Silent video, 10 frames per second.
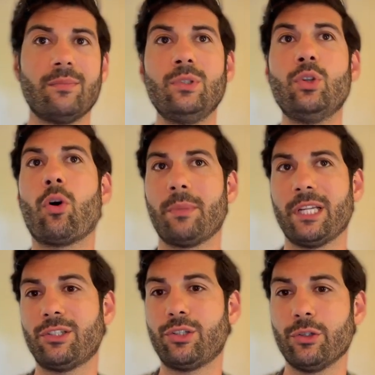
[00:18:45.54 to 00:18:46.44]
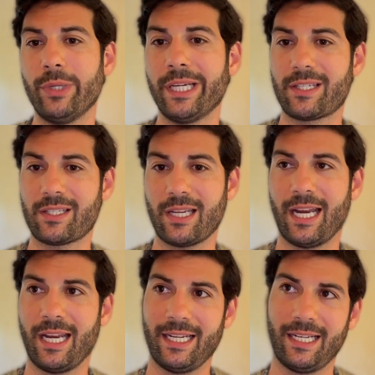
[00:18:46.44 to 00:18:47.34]
normally two weeks
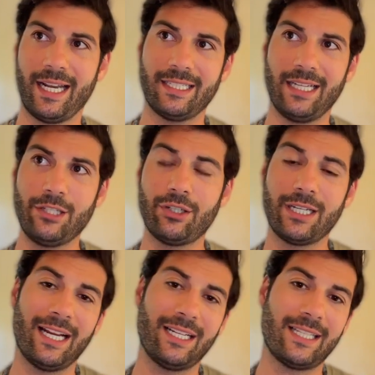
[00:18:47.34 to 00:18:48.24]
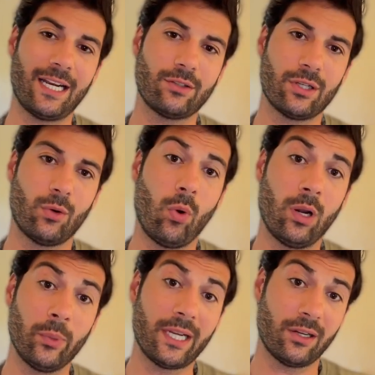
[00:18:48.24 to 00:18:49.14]
and, and, and you can get it down to
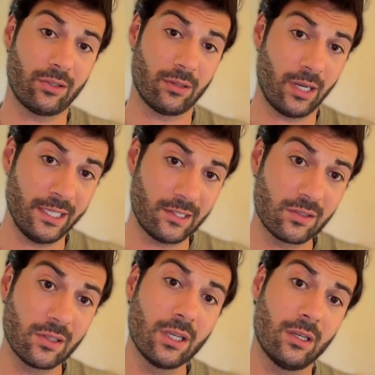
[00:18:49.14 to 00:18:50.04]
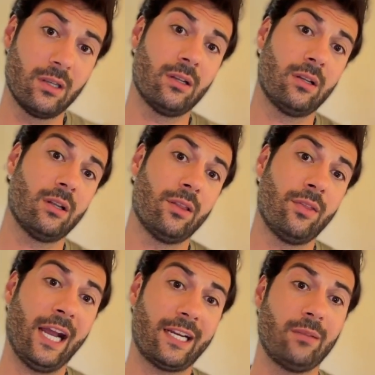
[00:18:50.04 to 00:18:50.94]
one week under lights,
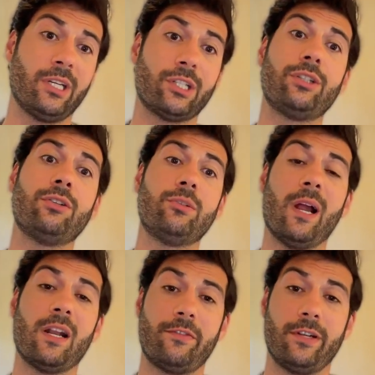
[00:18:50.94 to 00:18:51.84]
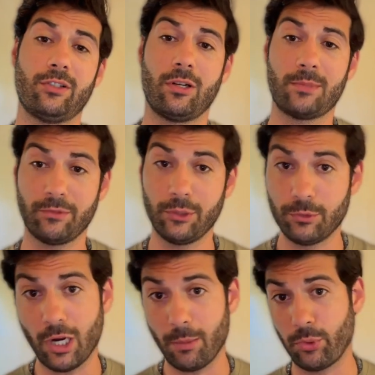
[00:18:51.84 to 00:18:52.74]
that can be a huge benefit in terms of you
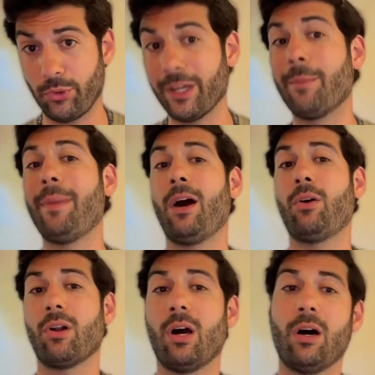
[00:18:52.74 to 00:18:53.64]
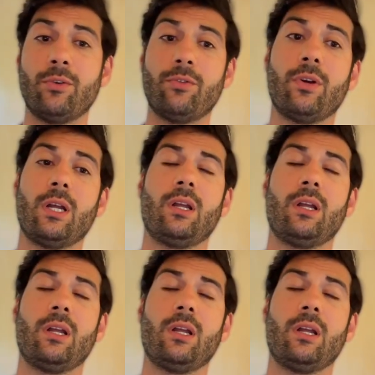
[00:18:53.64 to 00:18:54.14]
double the amount of